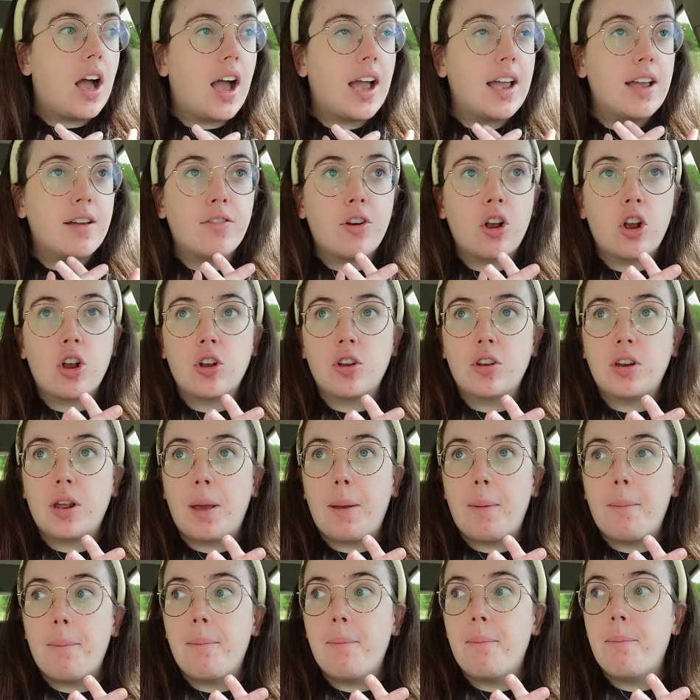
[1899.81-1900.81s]
I have heard
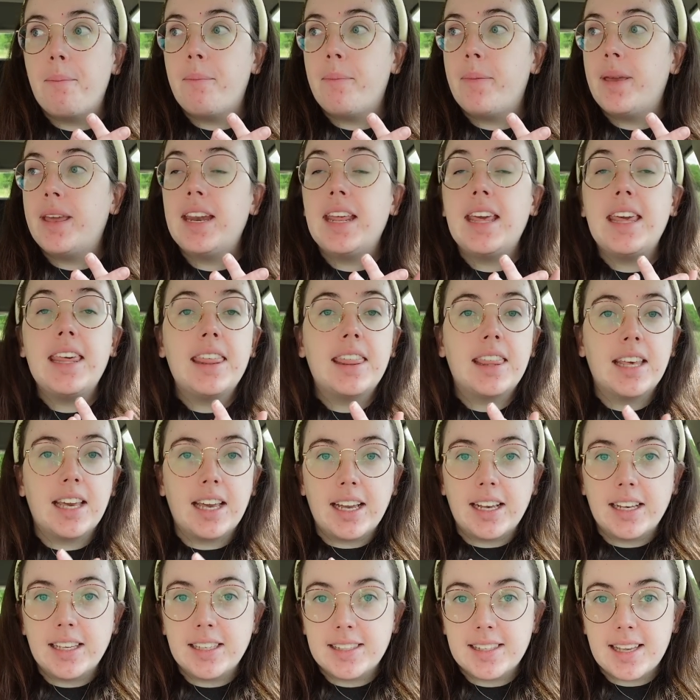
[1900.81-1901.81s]
many
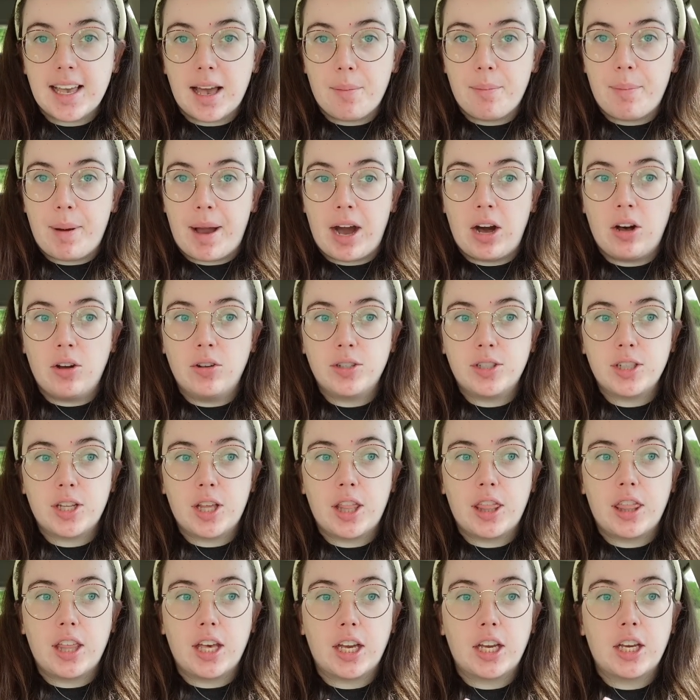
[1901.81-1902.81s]
things about
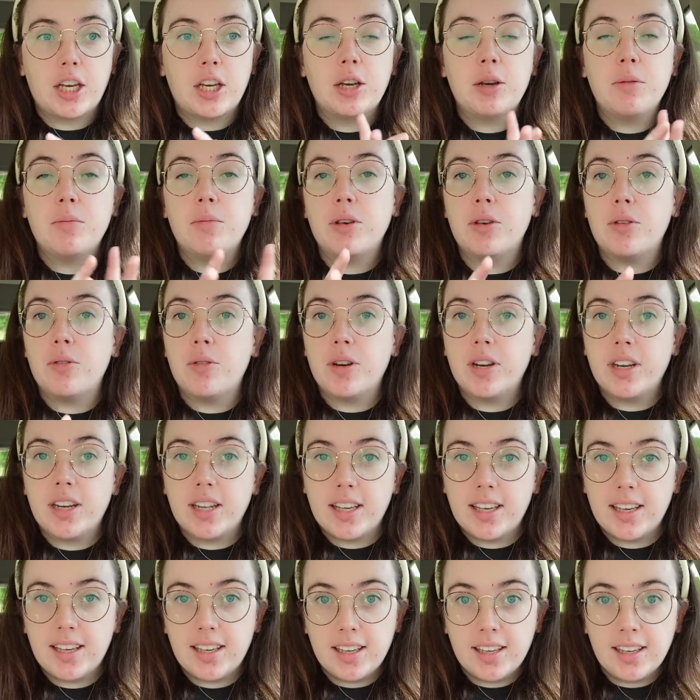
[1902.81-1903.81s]
the
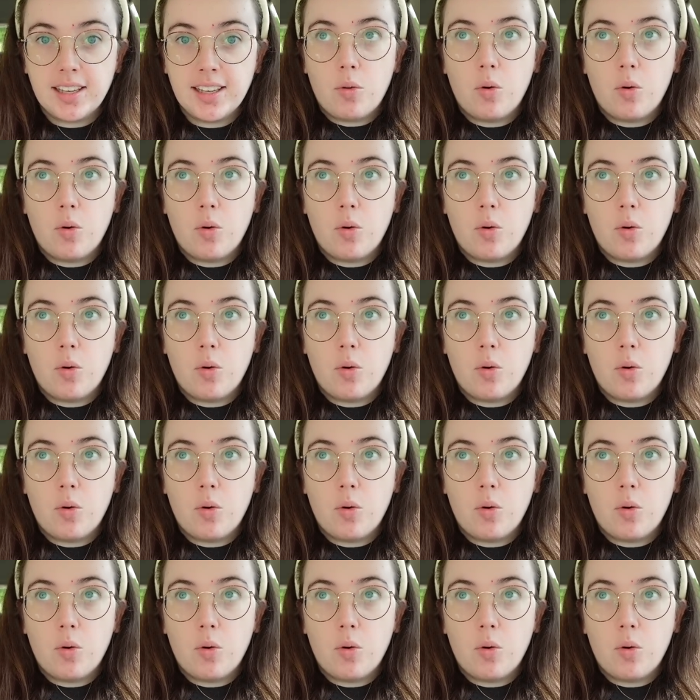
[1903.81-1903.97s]
community,